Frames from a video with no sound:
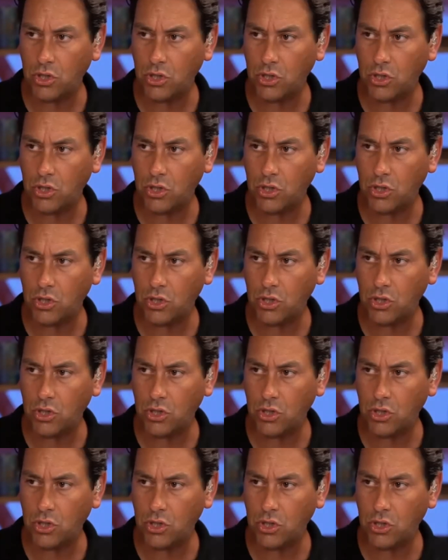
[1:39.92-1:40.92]

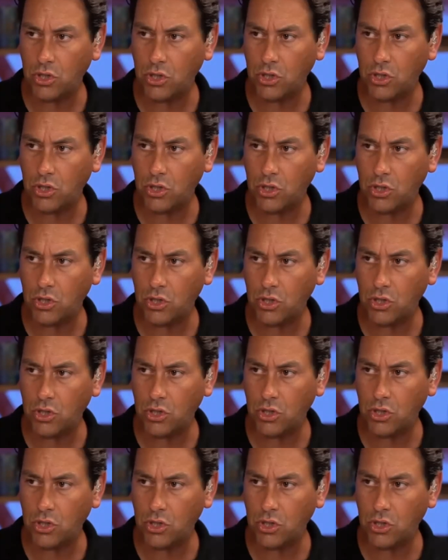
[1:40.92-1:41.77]
(no one is talking)